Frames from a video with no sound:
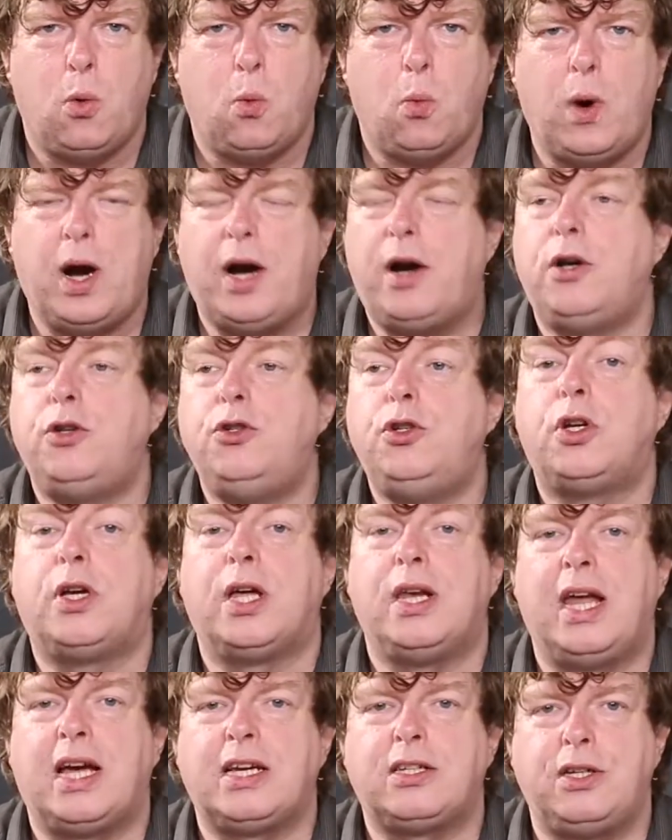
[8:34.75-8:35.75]
where you
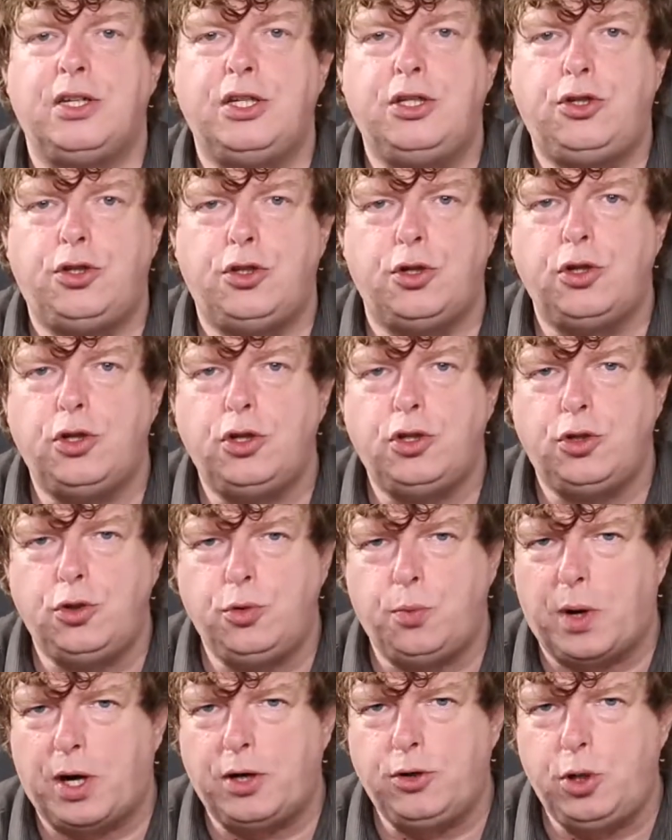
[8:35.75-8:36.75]
can actually choose
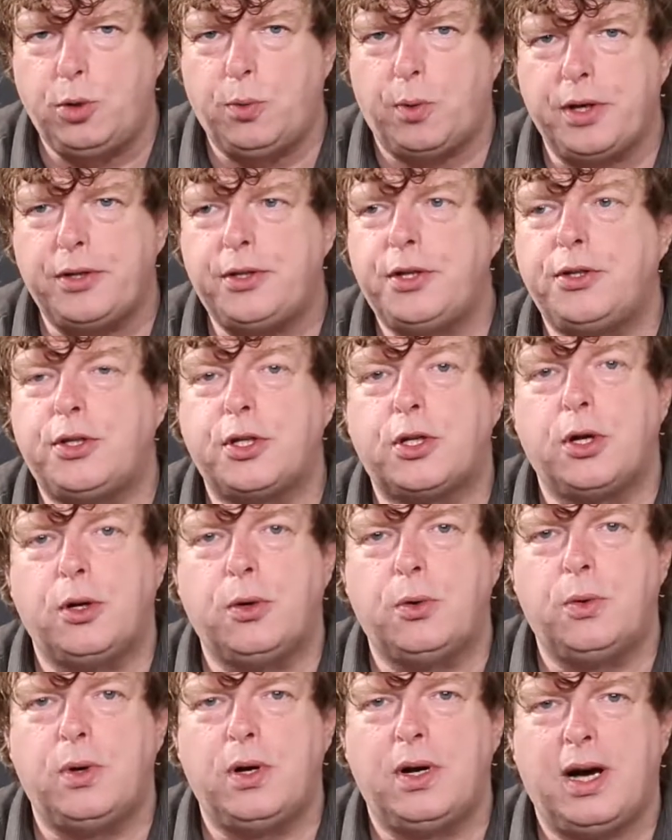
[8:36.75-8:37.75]
where you want it to
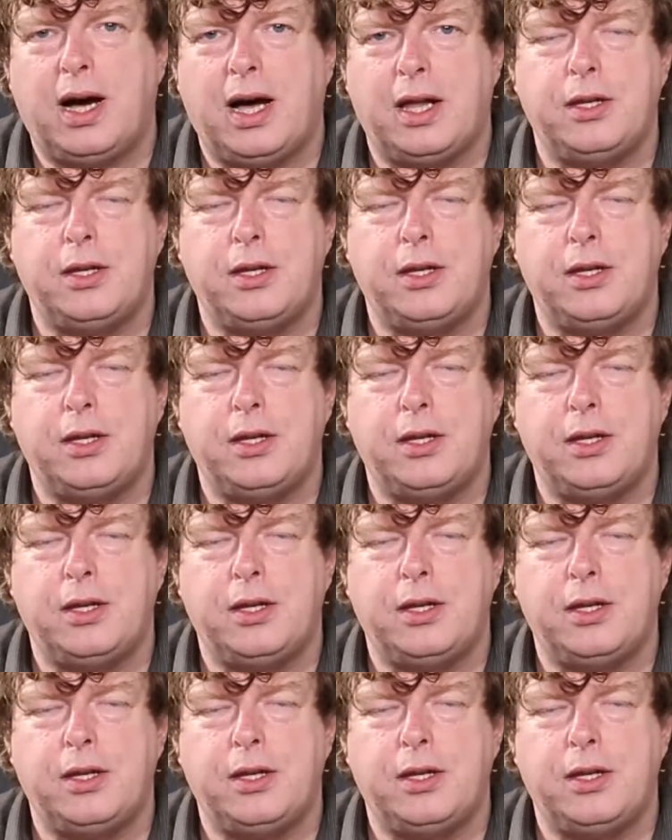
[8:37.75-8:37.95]
go